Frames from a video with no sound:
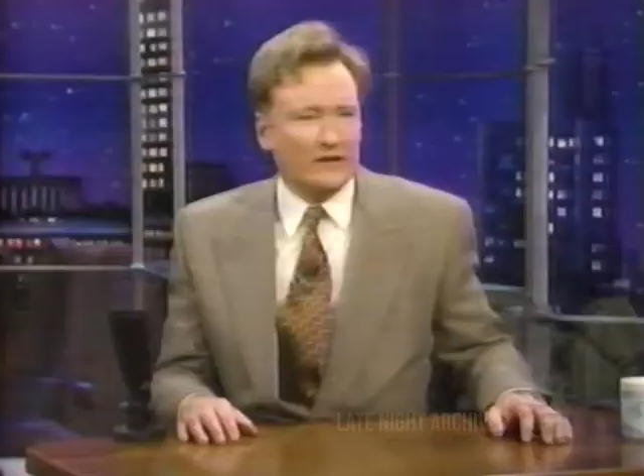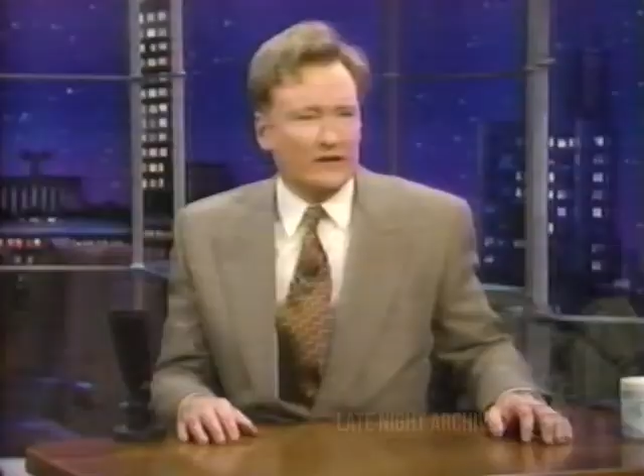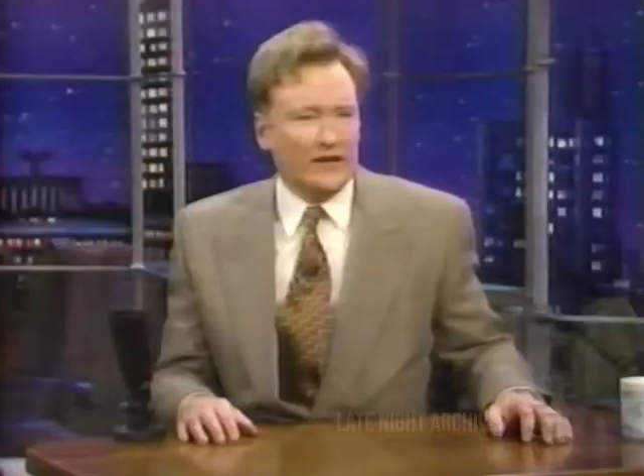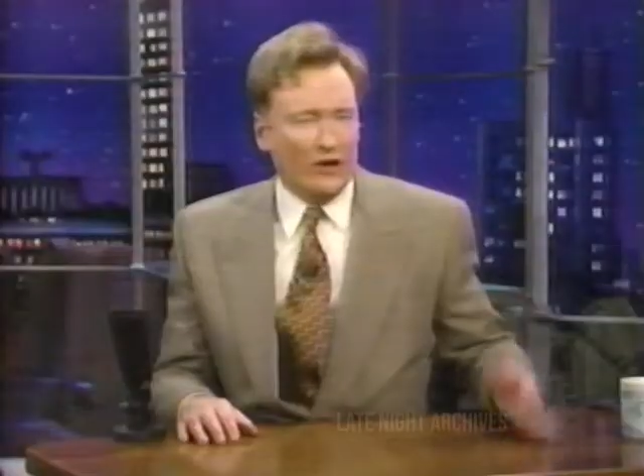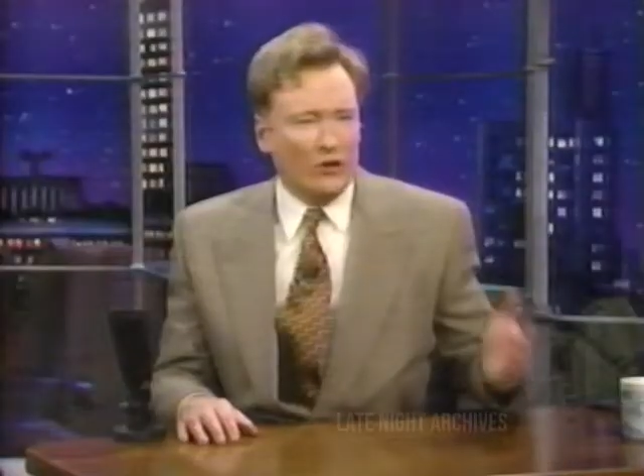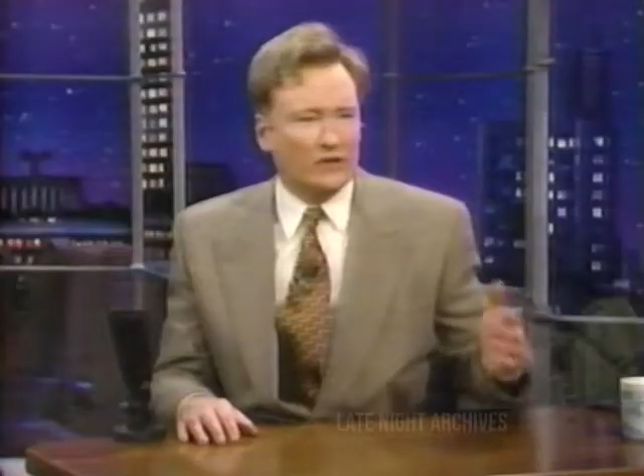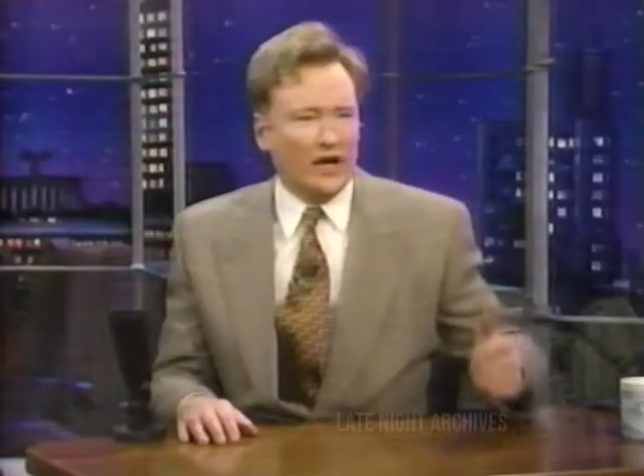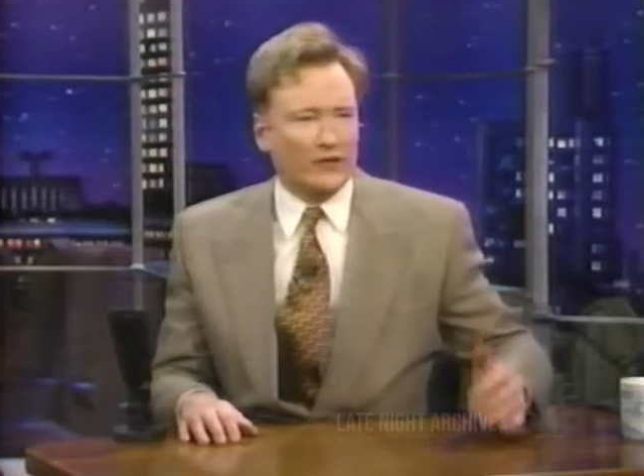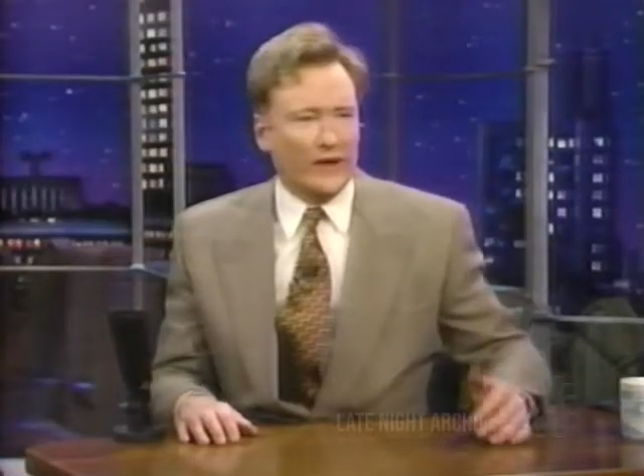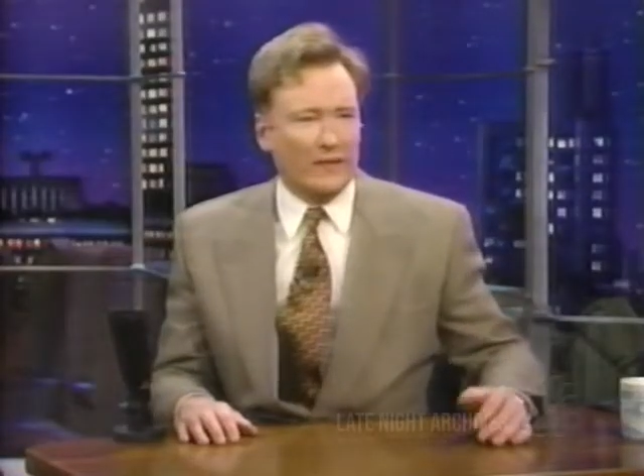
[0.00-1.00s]
Yeah, hold
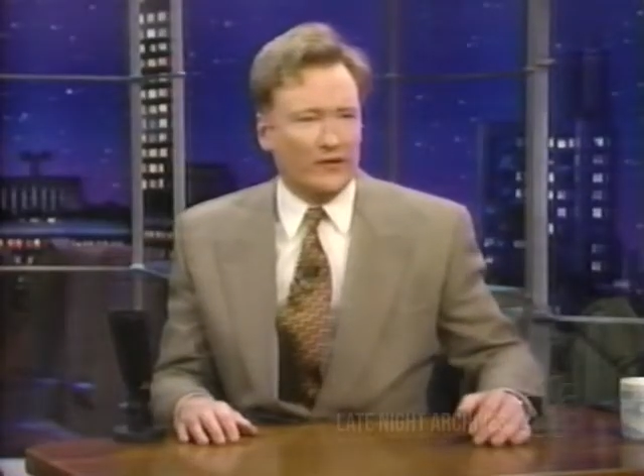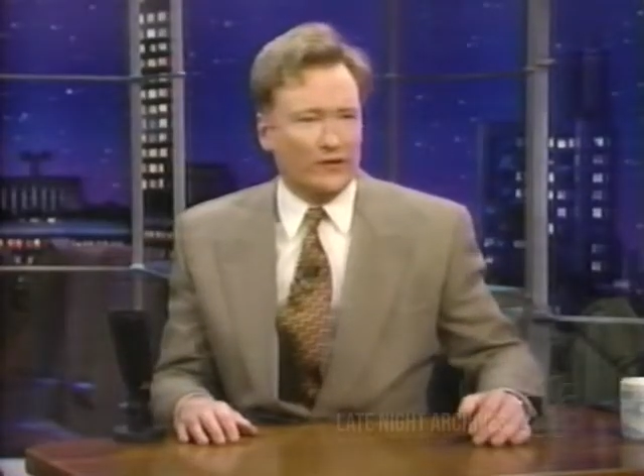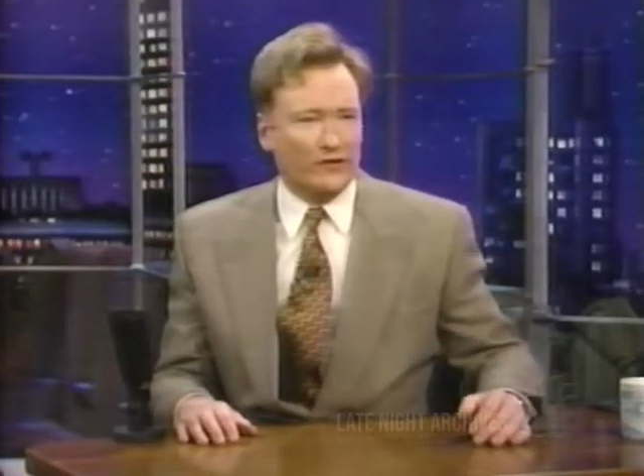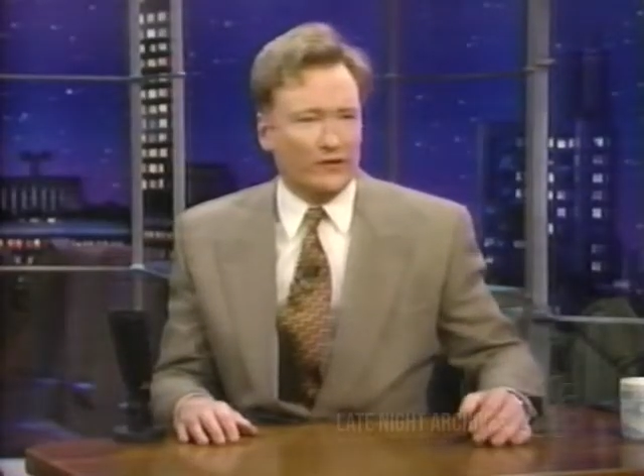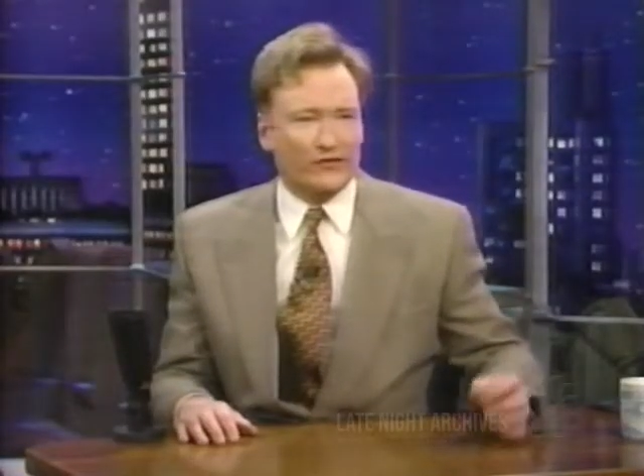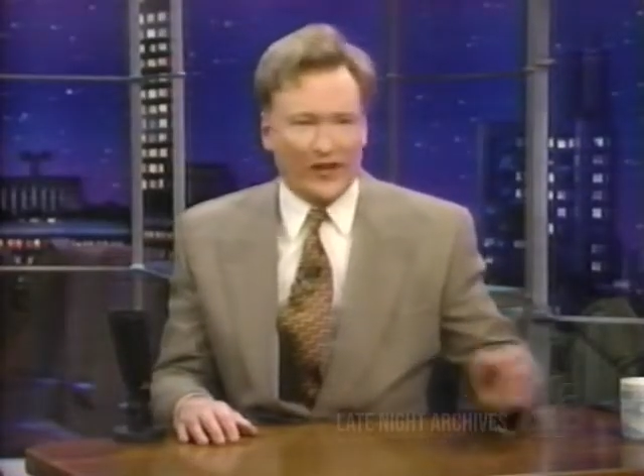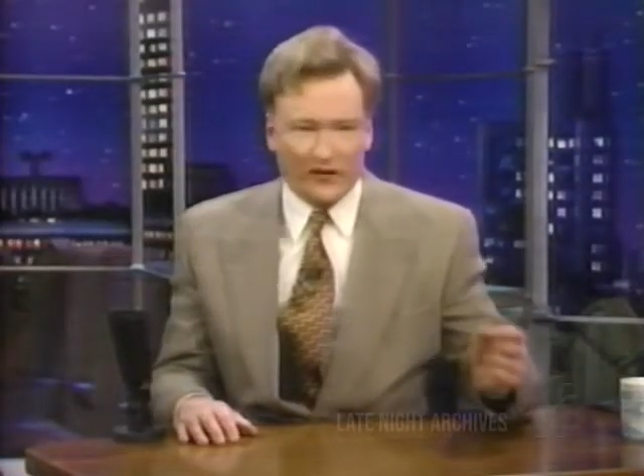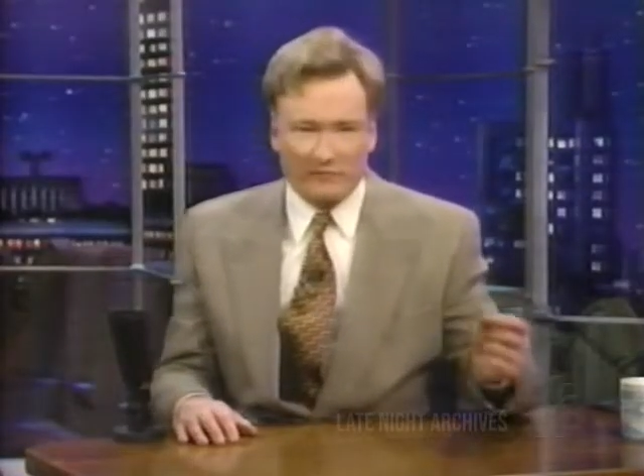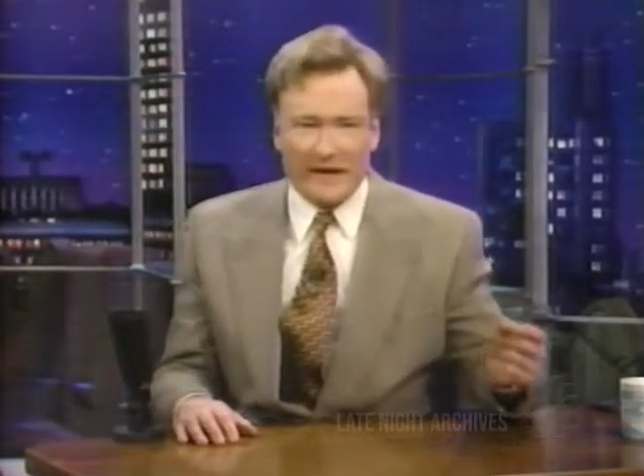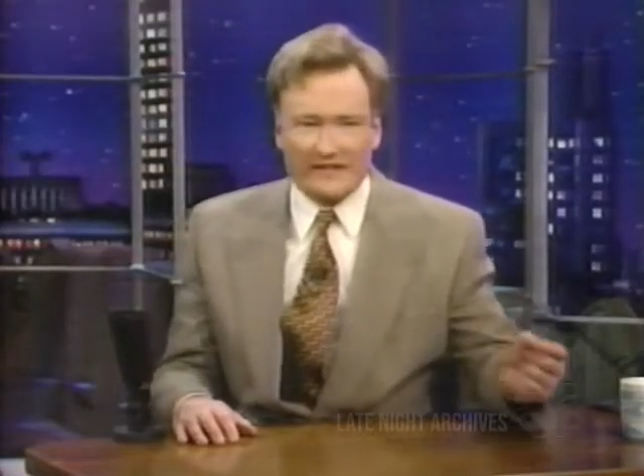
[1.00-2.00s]
on, Raymond. You say
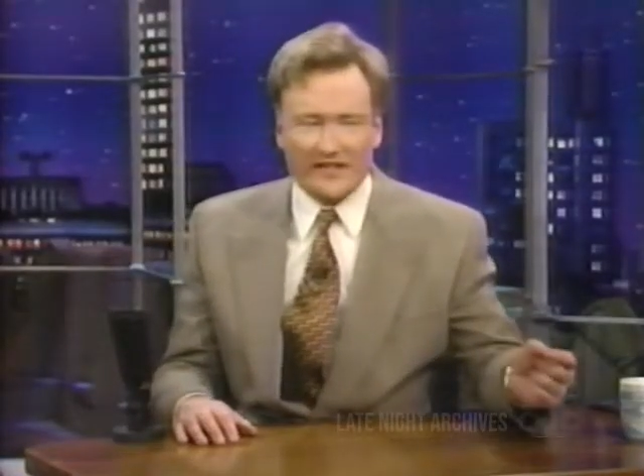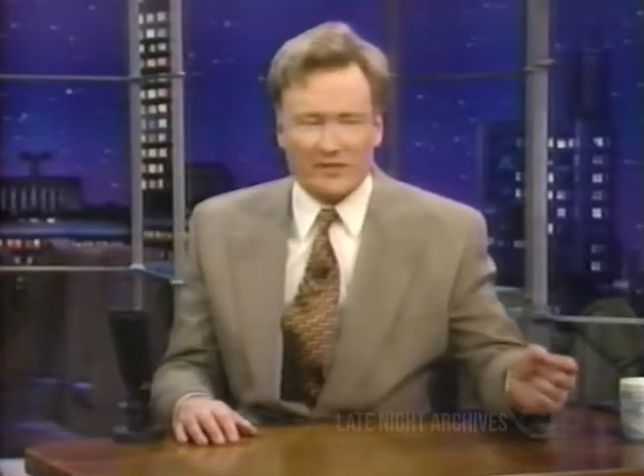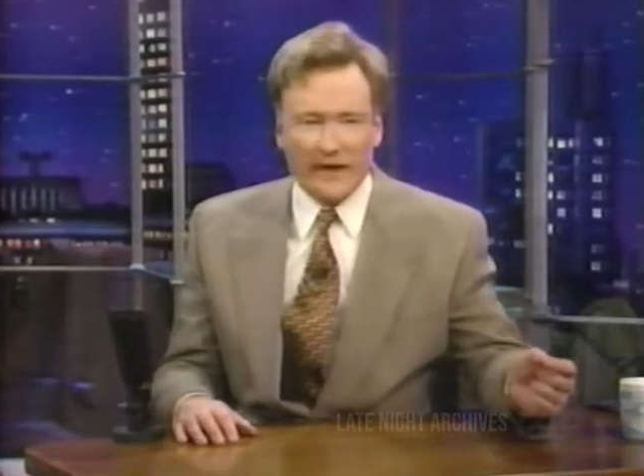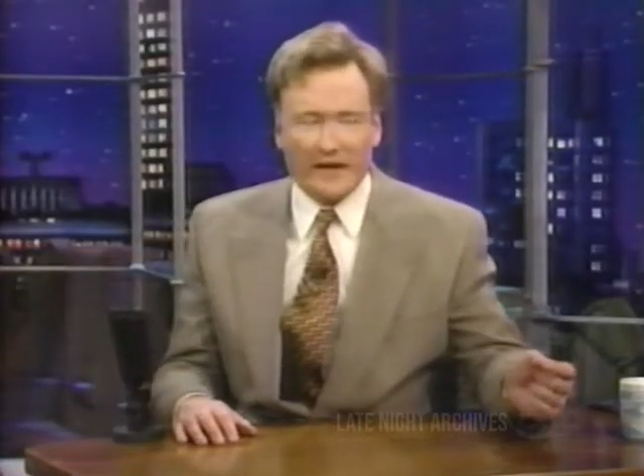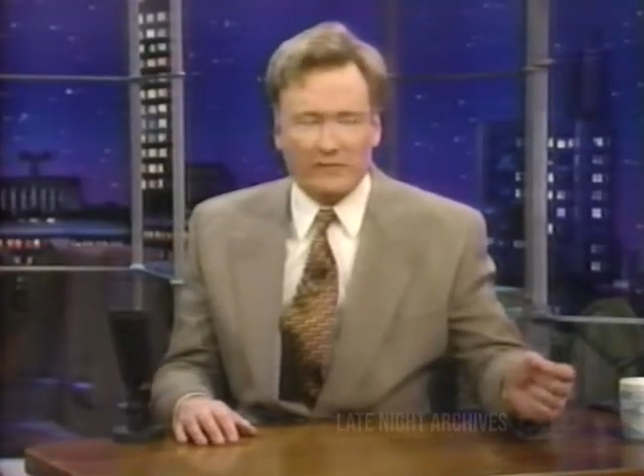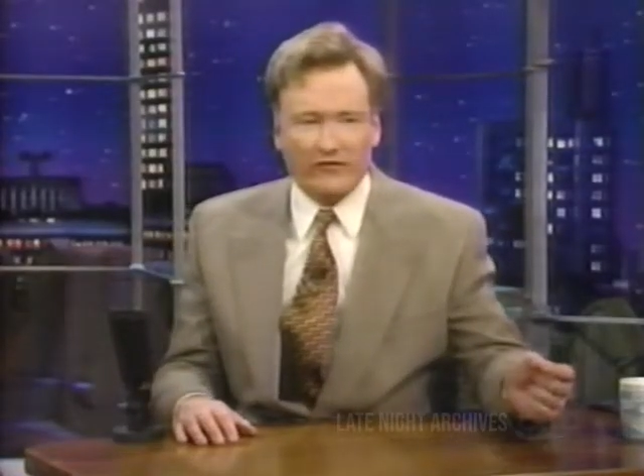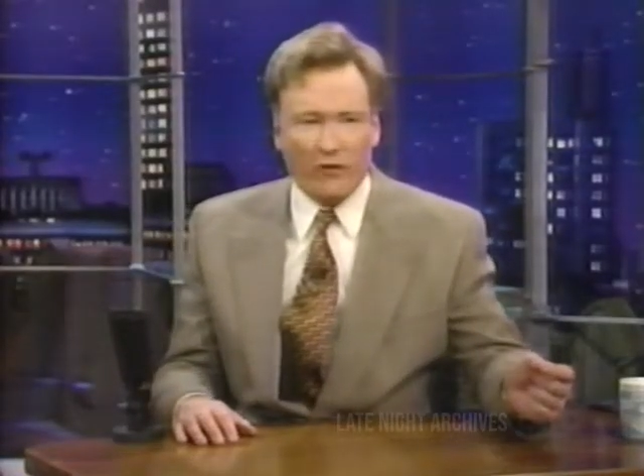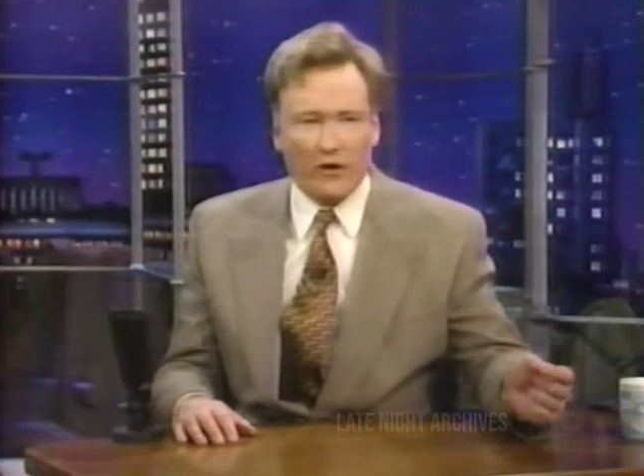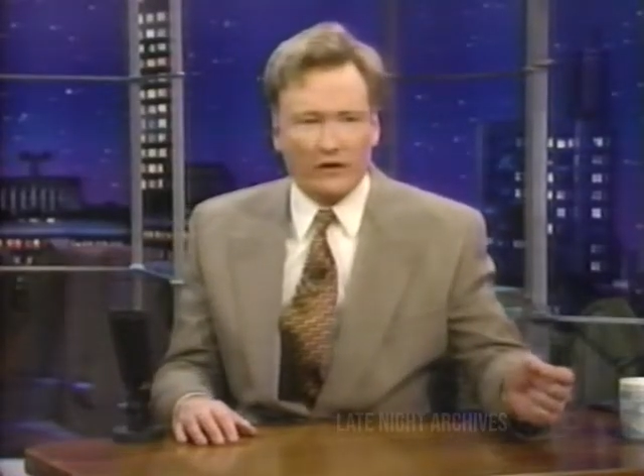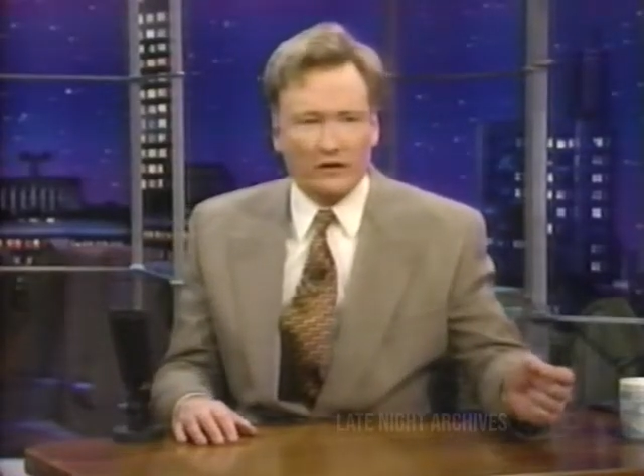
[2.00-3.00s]
you've met this man before?